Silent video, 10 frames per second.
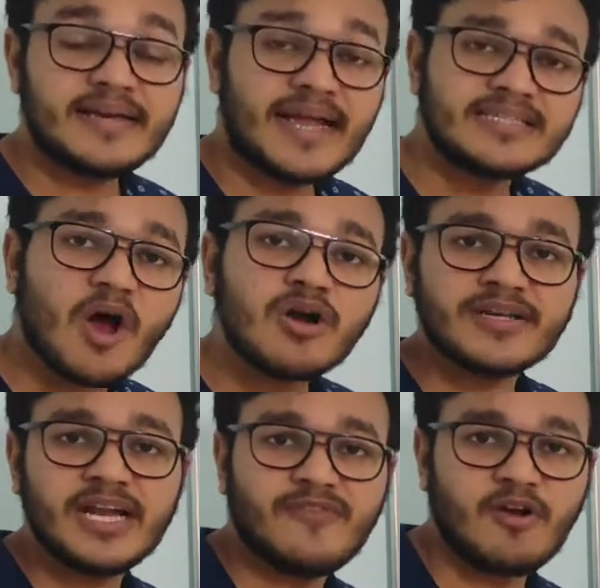has an
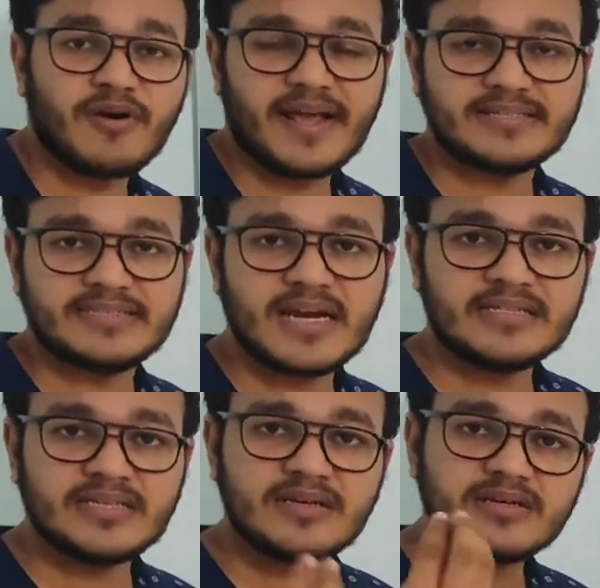alternate phyllotaxy, that
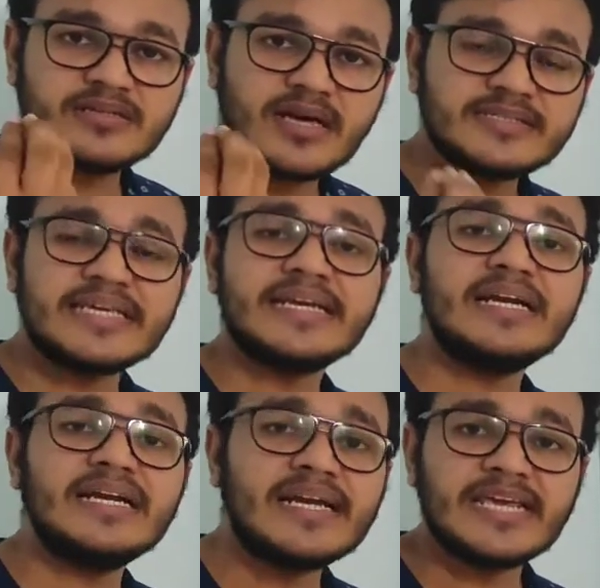is a
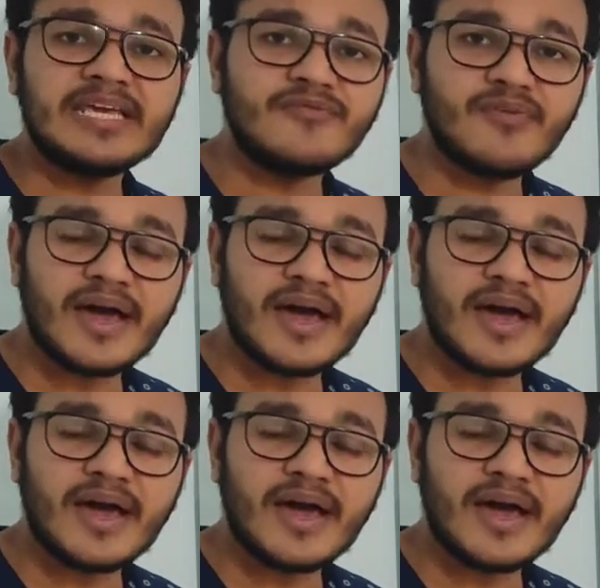single leaf